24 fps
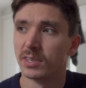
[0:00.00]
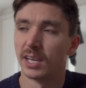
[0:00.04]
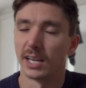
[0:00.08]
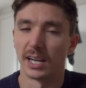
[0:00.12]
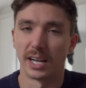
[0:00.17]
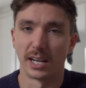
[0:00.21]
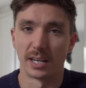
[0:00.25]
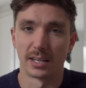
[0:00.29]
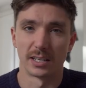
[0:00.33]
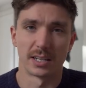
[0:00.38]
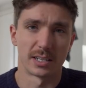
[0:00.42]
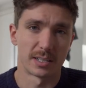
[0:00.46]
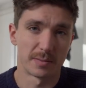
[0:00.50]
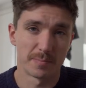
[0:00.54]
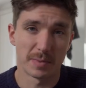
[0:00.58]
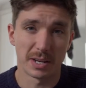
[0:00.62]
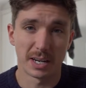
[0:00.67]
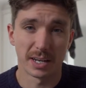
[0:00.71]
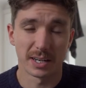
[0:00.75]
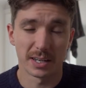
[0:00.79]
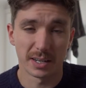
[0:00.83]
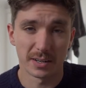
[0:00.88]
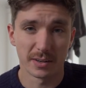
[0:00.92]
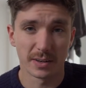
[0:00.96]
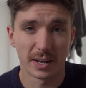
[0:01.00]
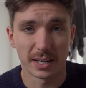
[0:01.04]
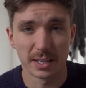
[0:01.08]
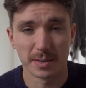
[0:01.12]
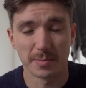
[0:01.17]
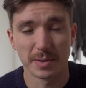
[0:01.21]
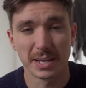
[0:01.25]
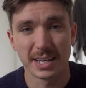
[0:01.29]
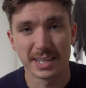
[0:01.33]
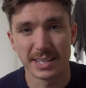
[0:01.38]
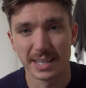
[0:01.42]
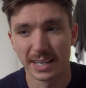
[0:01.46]
And it doesn't mean I don't end
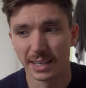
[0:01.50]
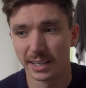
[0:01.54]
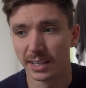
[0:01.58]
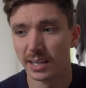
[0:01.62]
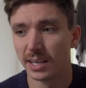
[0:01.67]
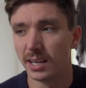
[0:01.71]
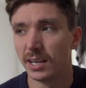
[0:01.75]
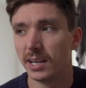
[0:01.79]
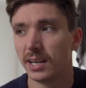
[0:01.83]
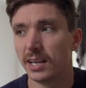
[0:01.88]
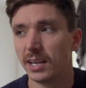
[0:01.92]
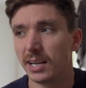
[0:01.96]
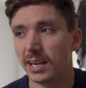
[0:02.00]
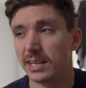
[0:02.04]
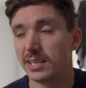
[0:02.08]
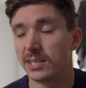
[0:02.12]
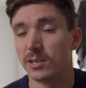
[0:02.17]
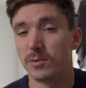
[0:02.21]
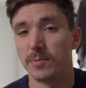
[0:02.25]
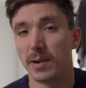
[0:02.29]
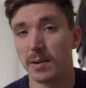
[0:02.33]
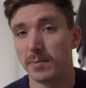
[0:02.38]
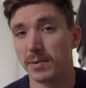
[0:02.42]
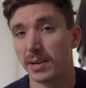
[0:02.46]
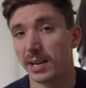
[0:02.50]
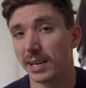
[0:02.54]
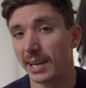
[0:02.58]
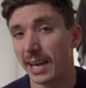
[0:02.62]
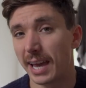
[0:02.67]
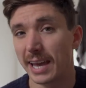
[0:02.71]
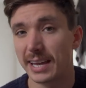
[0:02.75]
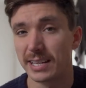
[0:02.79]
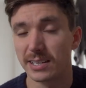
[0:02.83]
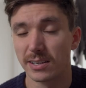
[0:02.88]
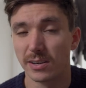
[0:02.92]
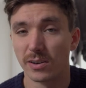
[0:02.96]
up eating until maybe like
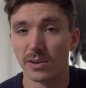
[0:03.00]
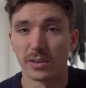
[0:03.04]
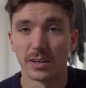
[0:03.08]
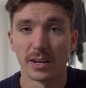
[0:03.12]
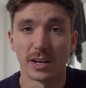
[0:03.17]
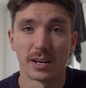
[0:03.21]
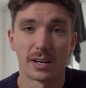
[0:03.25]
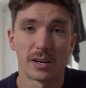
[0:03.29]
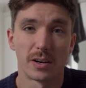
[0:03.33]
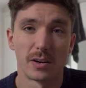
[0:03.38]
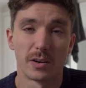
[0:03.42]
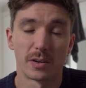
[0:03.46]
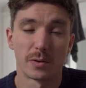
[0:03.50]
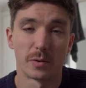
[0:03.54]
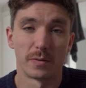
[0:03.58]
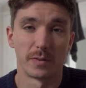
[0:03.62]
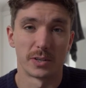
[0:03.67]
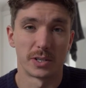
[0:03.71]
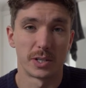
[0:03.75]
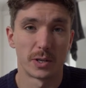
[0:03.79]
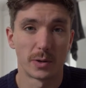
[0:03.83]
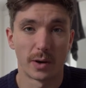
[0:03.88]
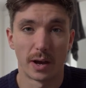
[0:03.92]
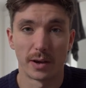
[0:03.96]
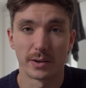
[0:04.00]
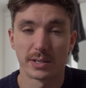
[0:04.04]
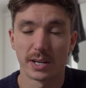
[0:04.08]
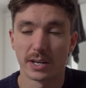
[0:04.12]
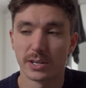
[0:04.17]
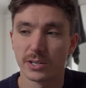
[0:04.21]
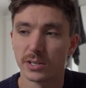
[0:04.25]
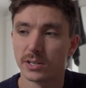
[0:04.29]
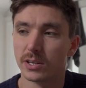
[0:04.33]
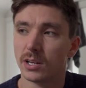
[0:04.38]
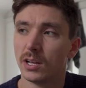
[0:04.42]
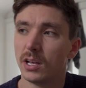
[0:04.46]
8 o'clock, 9 o'clock with a 2 hour
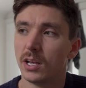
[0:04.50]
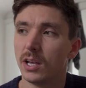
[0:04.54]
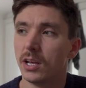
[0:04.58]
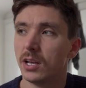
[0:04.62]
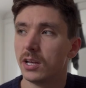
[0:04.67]
session.